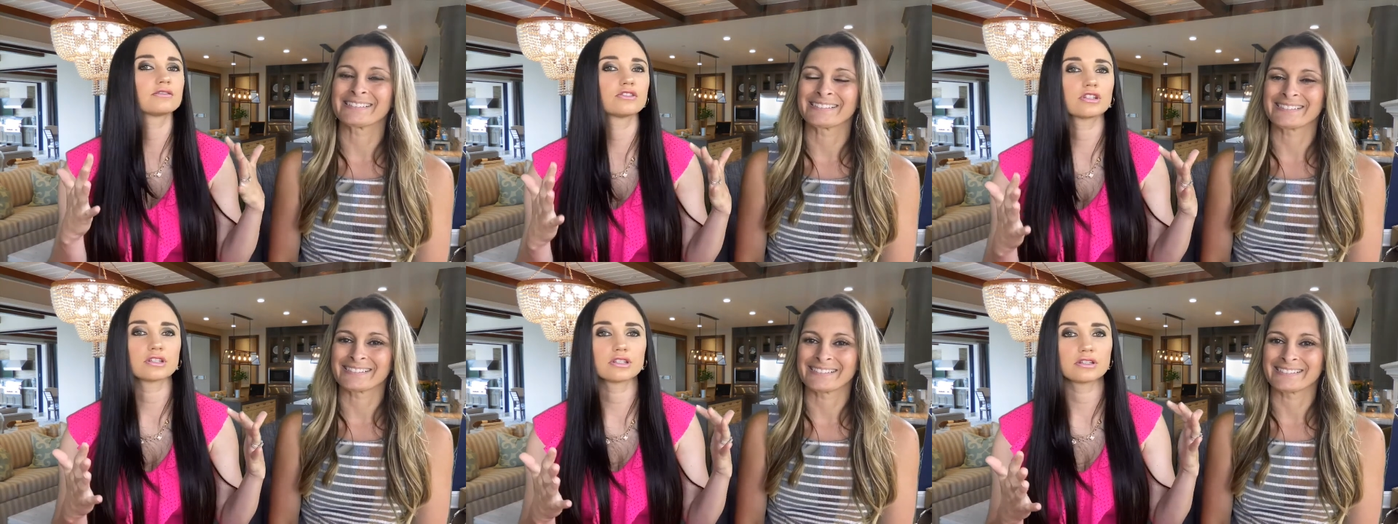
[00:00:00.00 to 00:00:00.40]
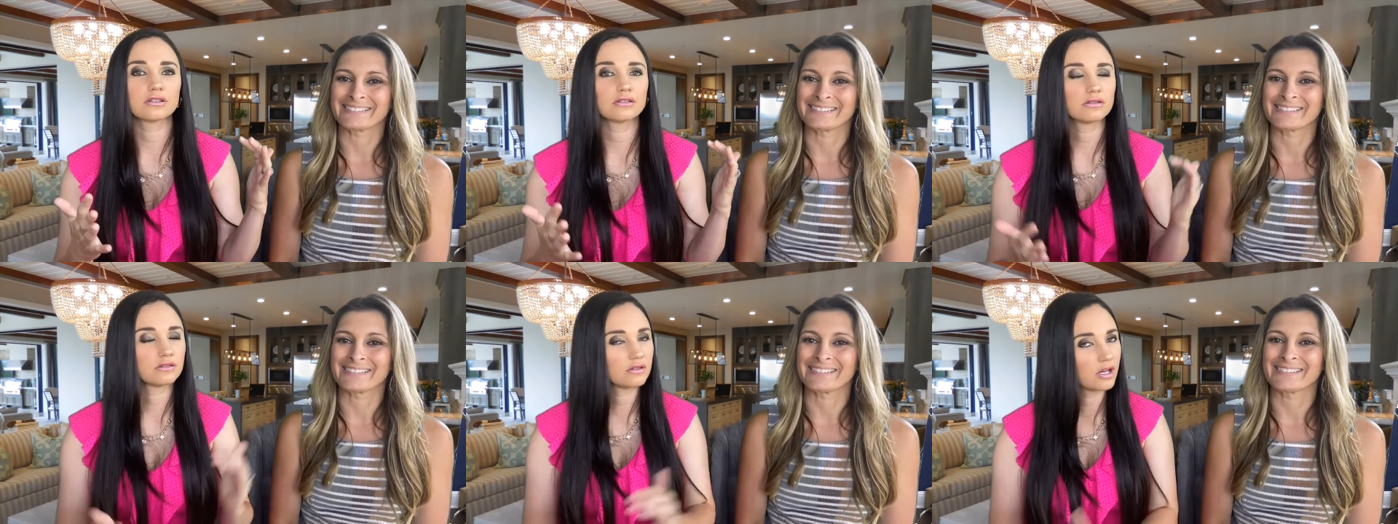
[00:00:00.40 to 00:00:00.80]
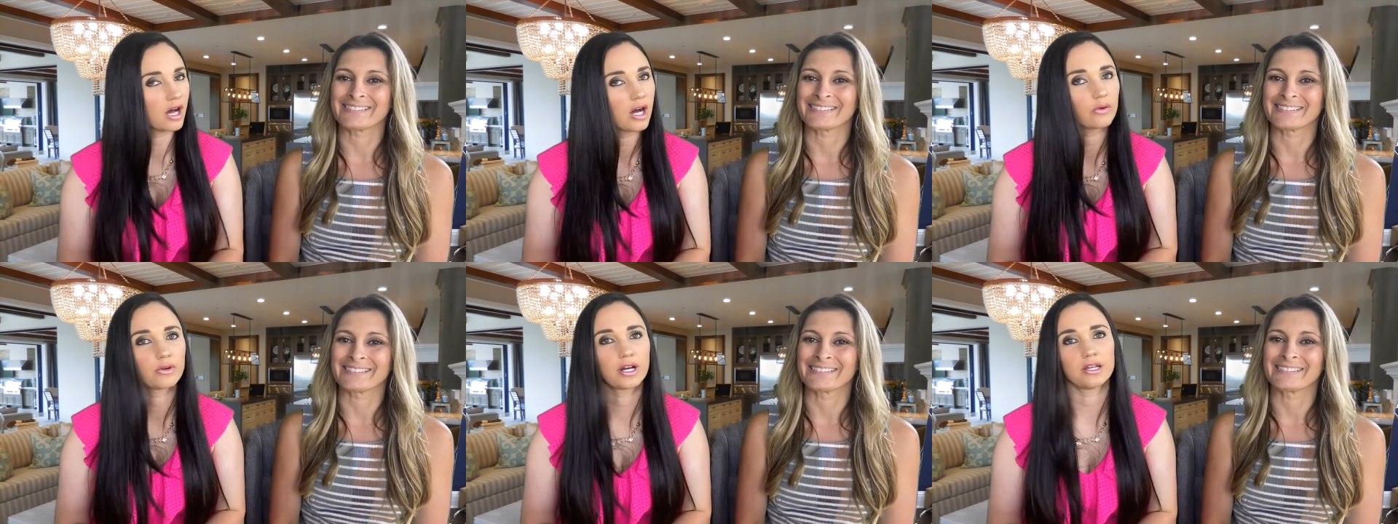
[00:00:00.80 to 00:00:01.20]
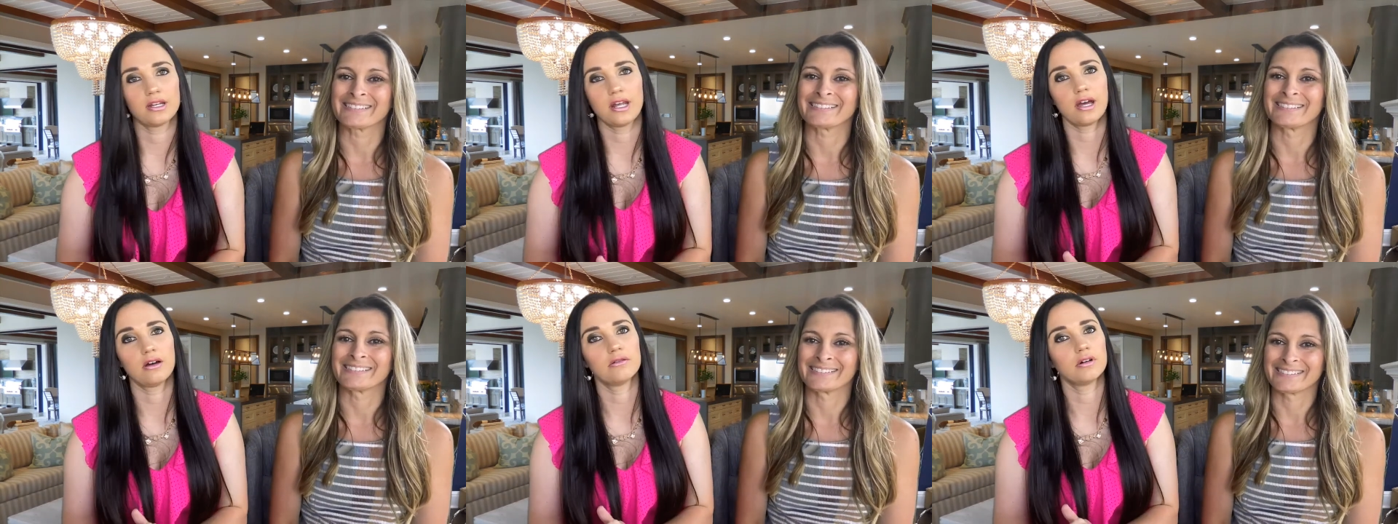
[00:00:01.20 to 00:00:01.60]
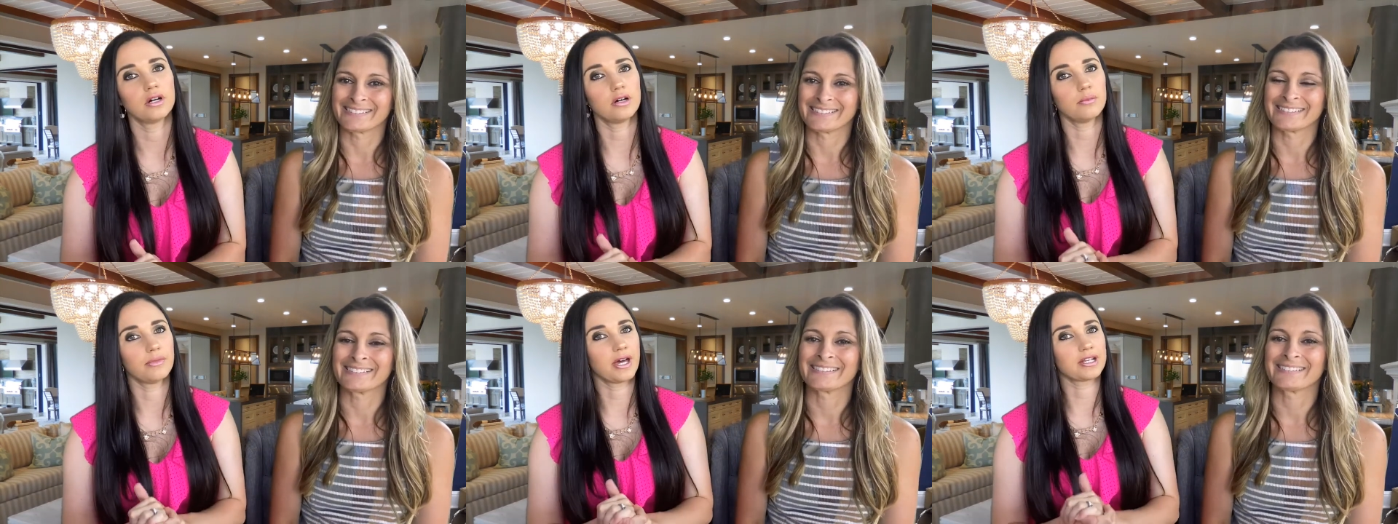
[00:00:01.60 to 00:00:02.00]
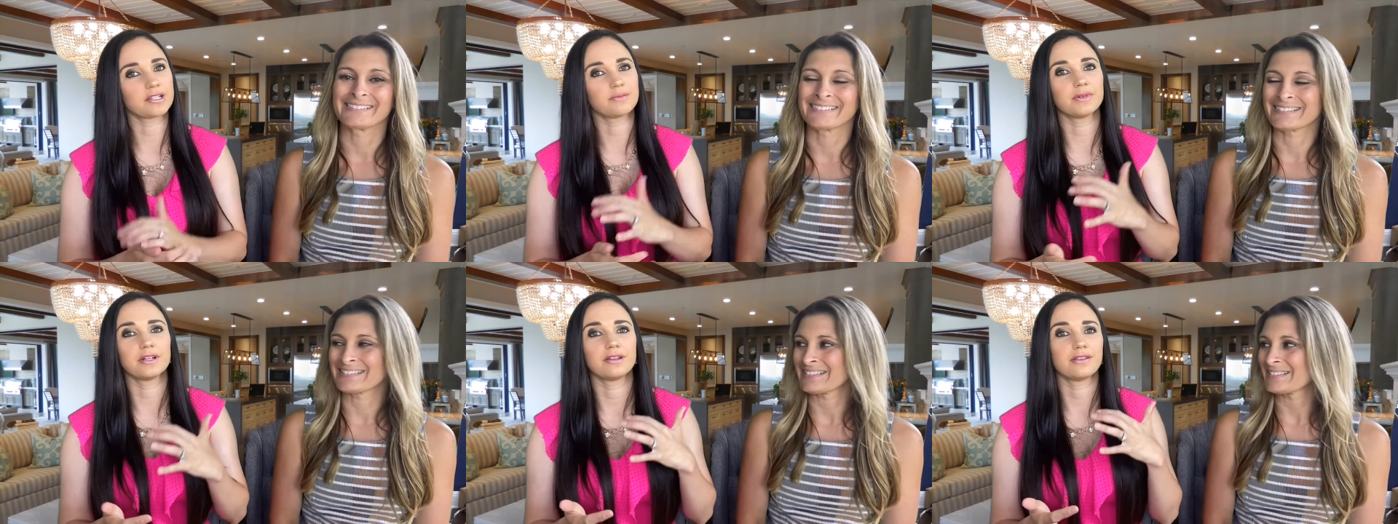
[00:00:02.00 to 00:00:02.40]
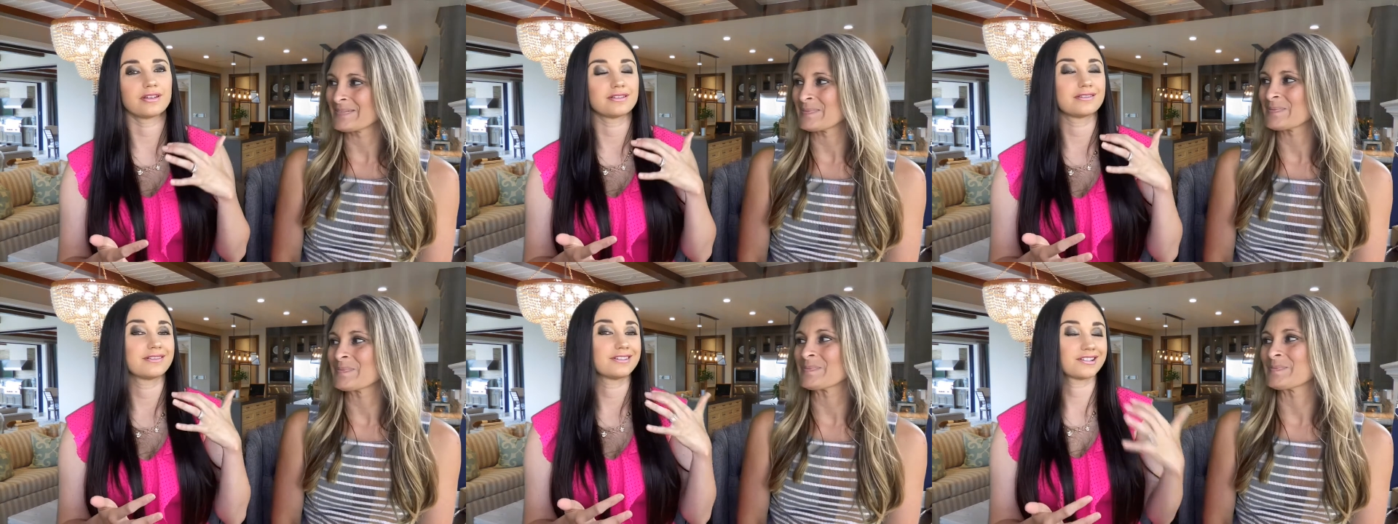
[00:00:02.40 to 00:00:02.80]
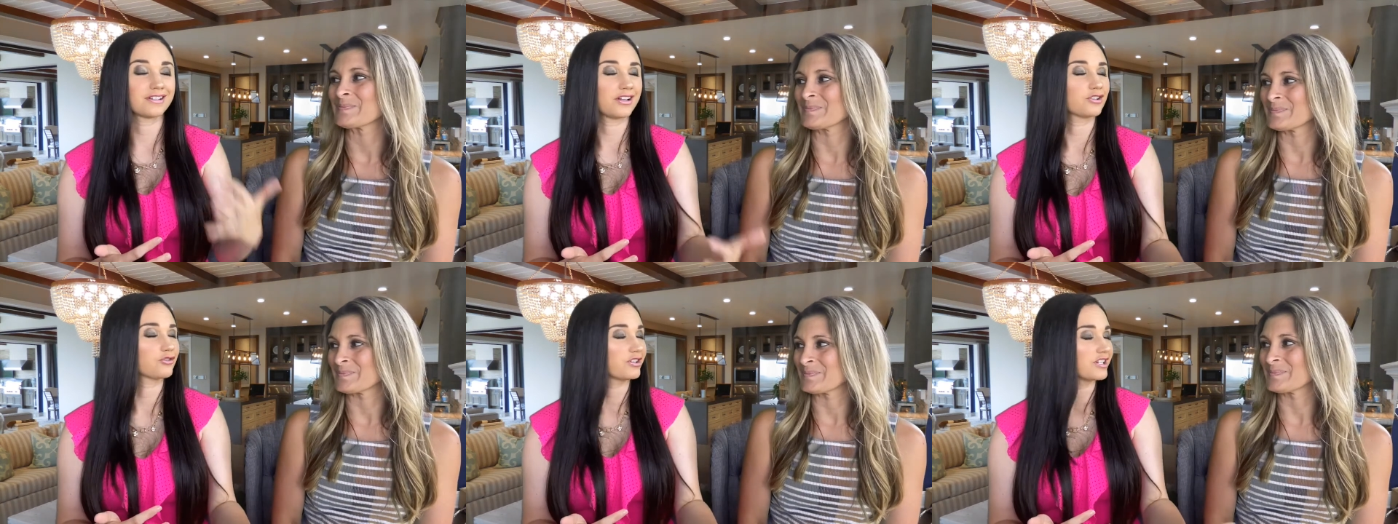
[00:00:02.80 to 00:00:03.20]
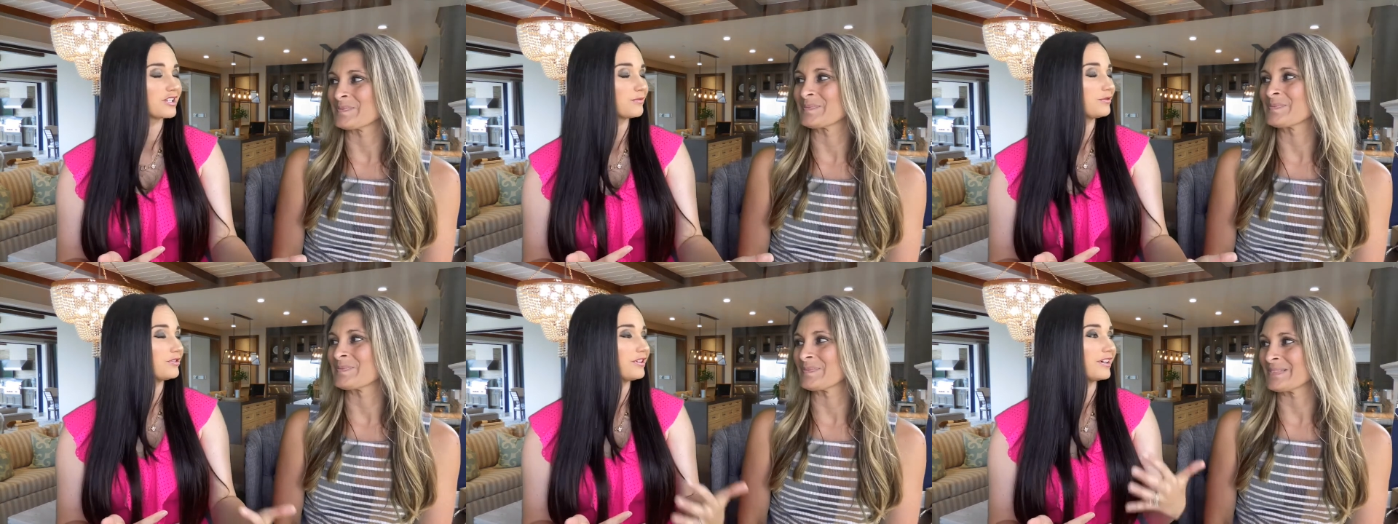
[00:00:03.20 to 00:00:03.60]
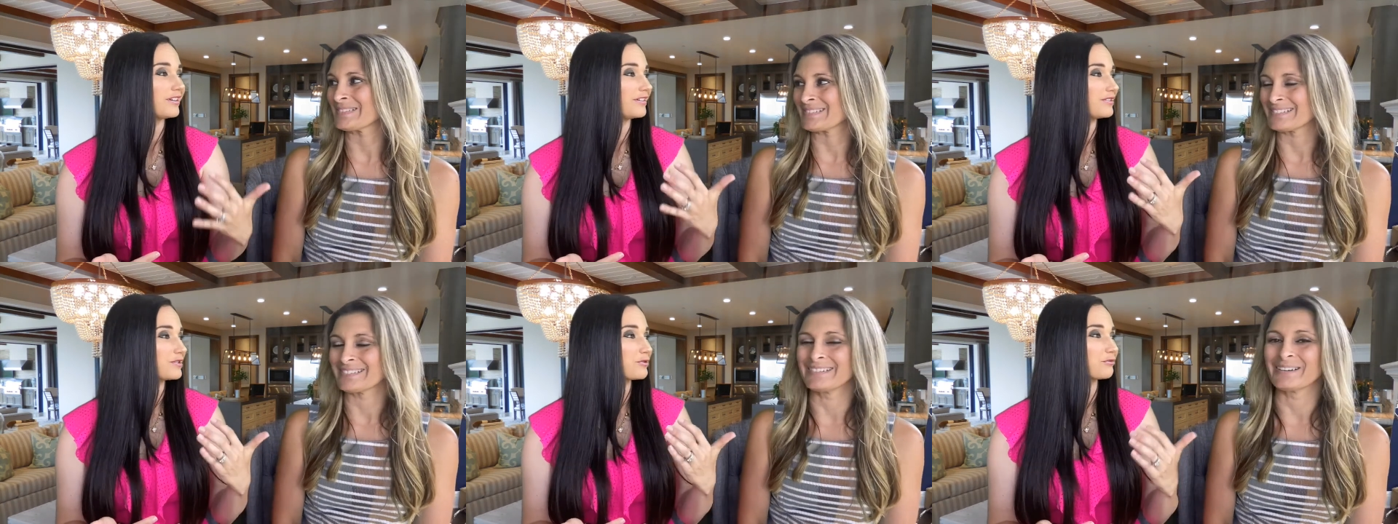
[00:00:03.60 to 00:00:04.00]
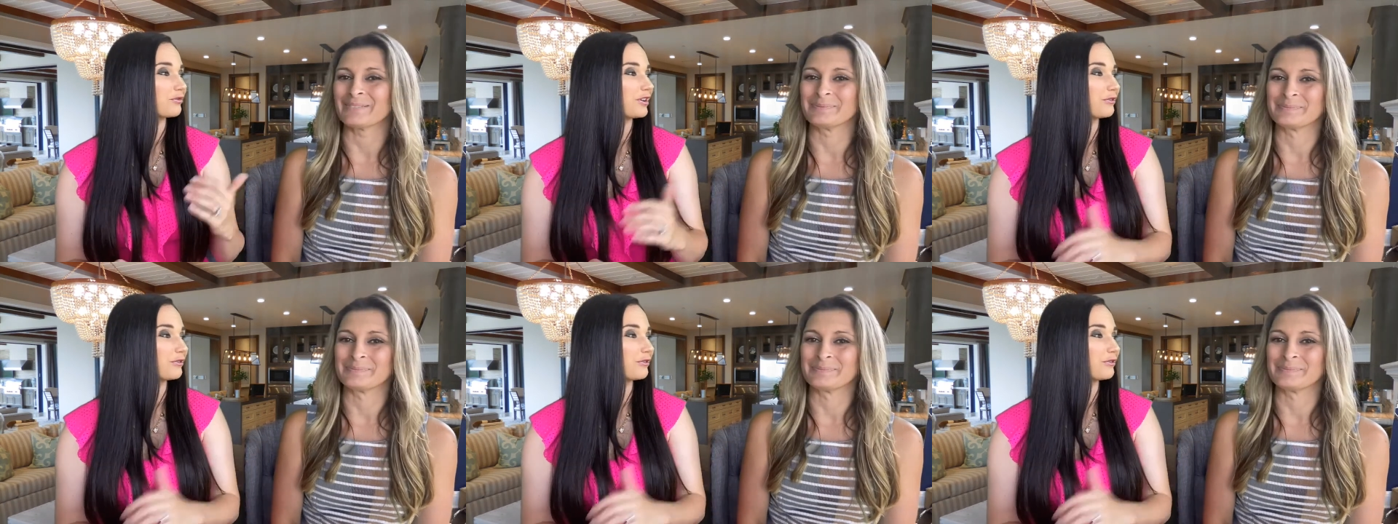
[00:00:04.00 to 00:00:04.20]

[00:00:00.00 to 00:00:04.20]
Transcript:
Speaker 1: just not right now. Um, that's money that it's not traceable and it's,